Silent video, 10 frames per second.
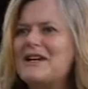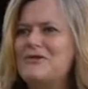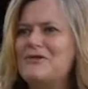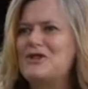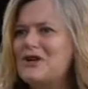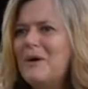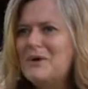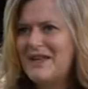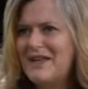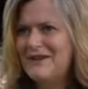If we stop
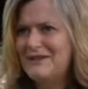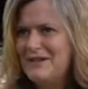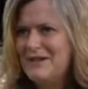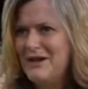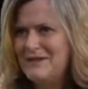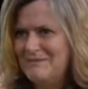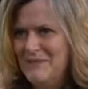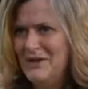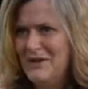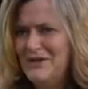without and not
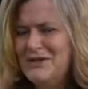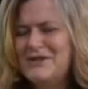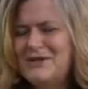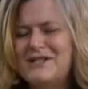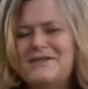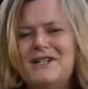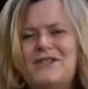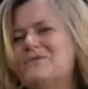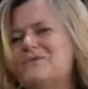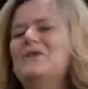build the new
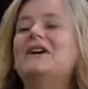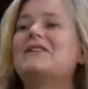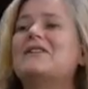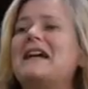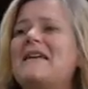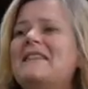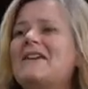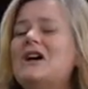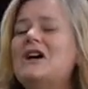generation, we'll never get there.